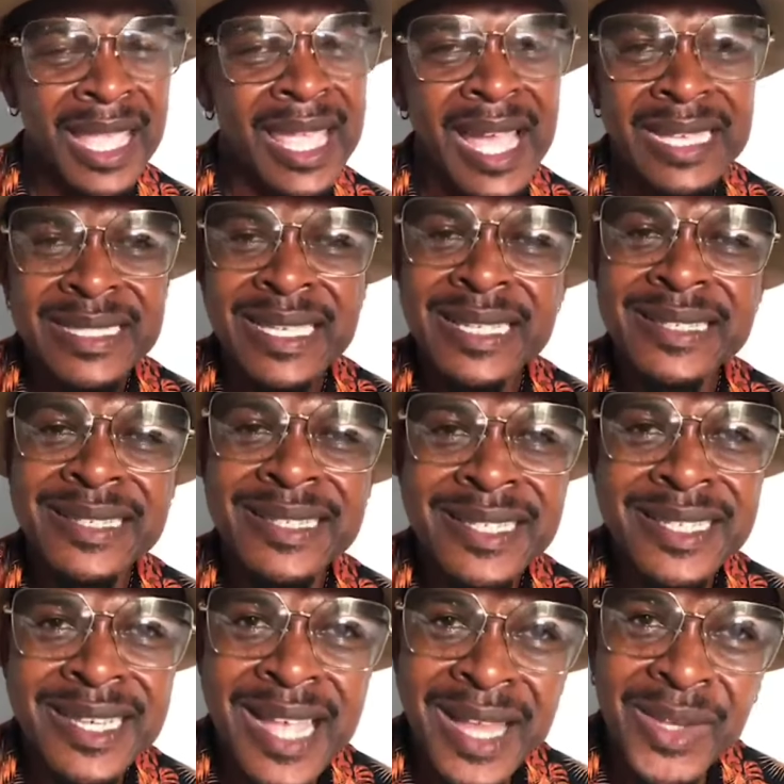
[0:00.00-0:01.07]
I said,
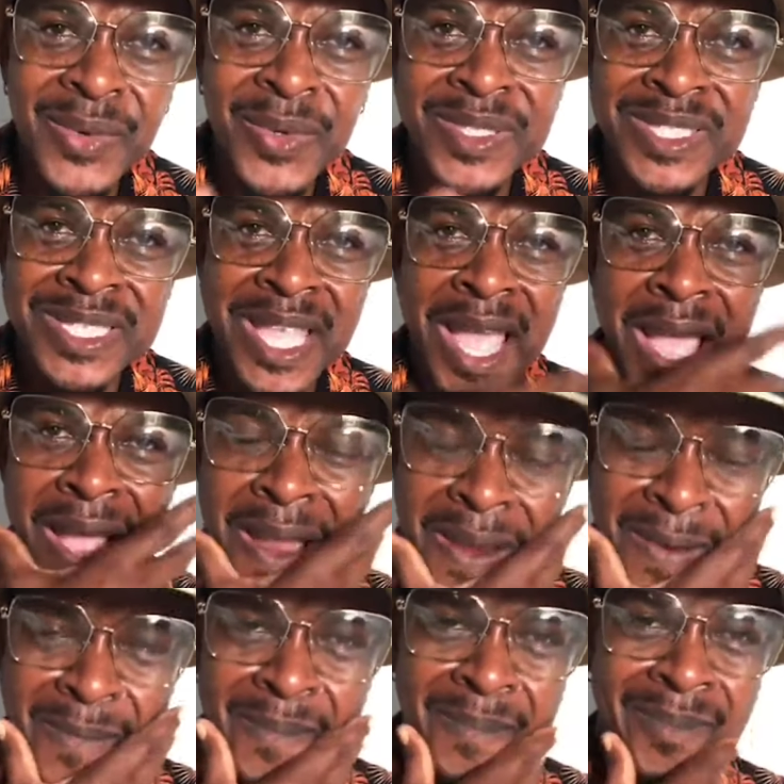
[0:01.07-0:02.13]
Jano
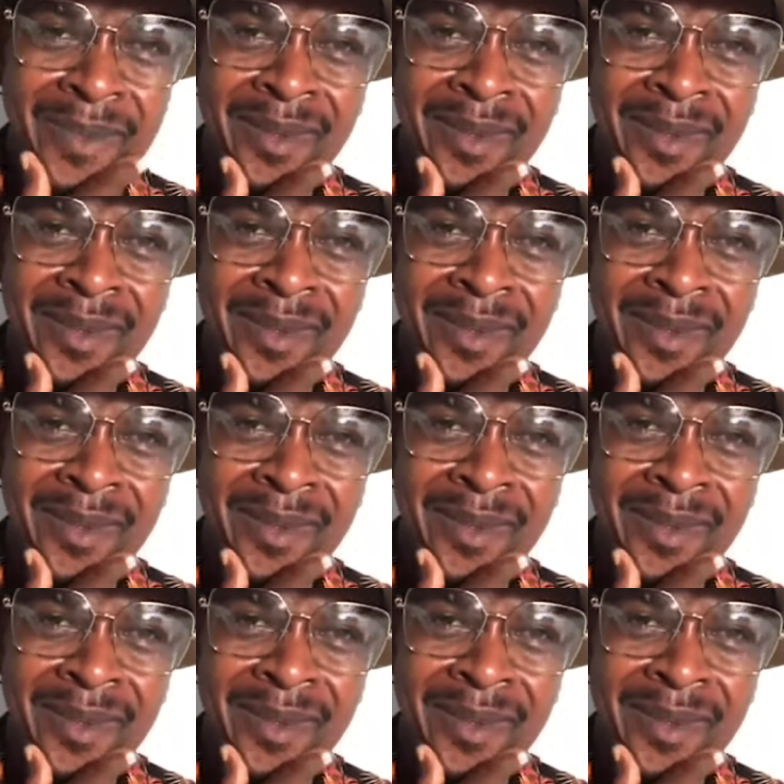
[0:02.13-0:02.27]
Star.